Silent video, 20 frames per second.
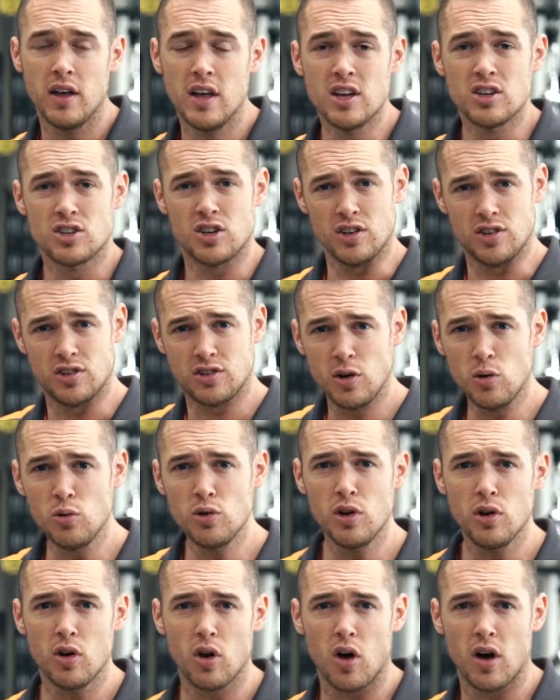She's still
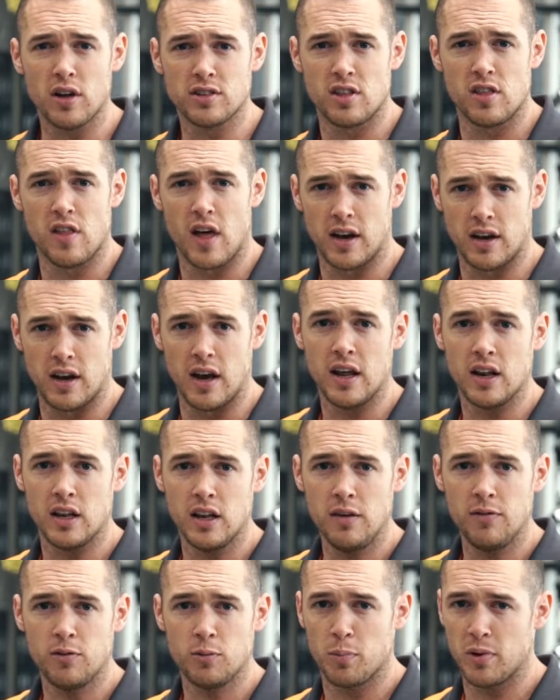utilizing that knee
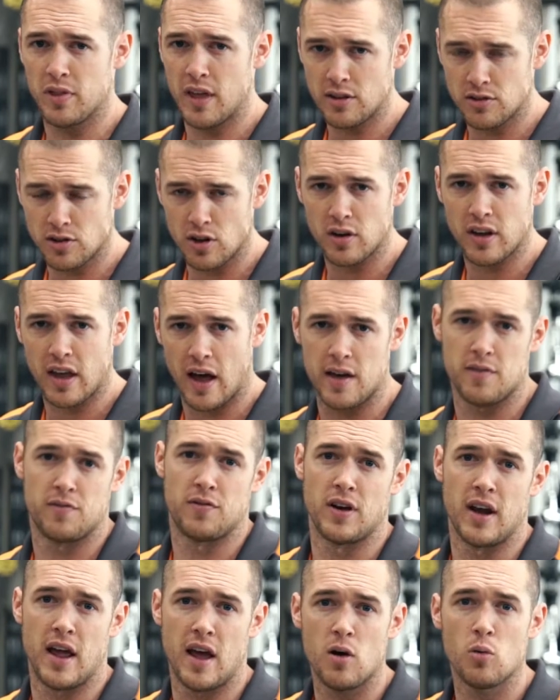lift, but that's okay for
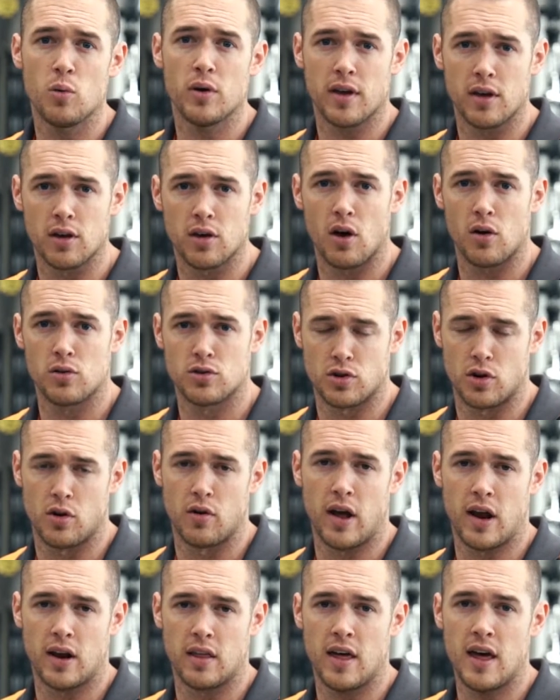now. We can coach her
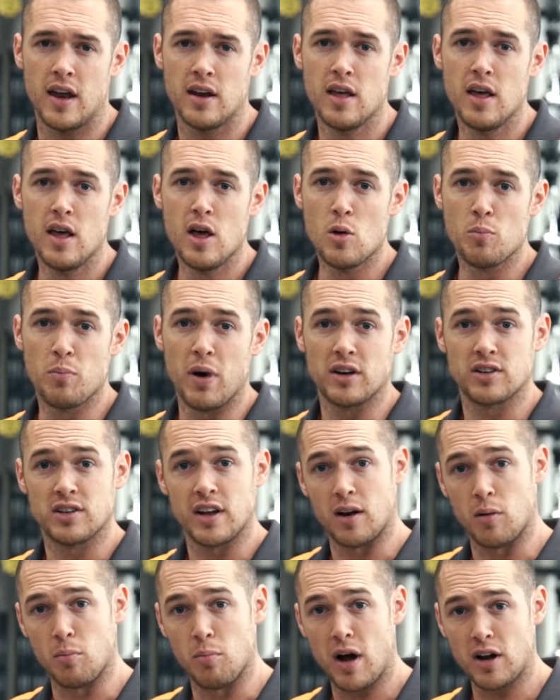out of that, but she
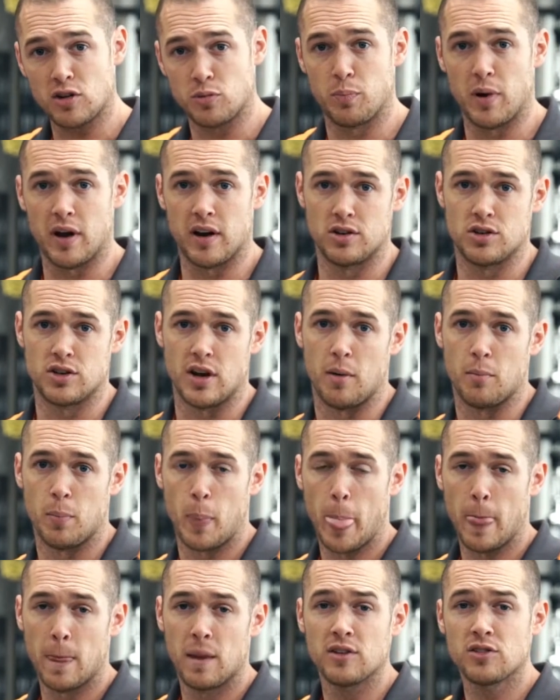had a much better jump.
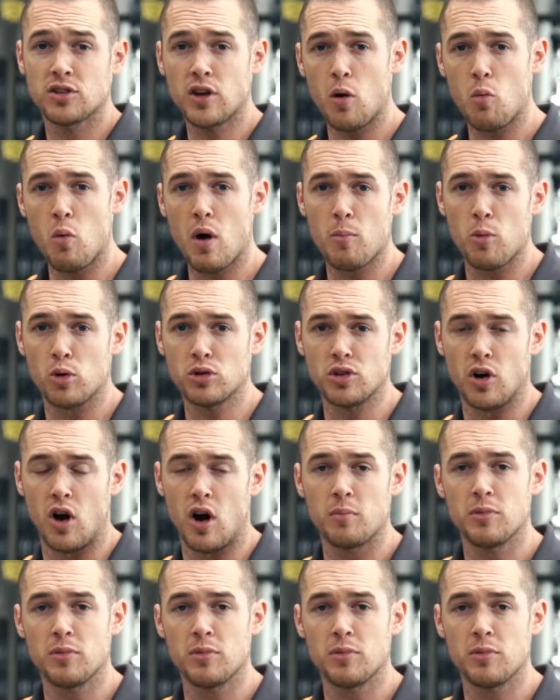Let's go one more time.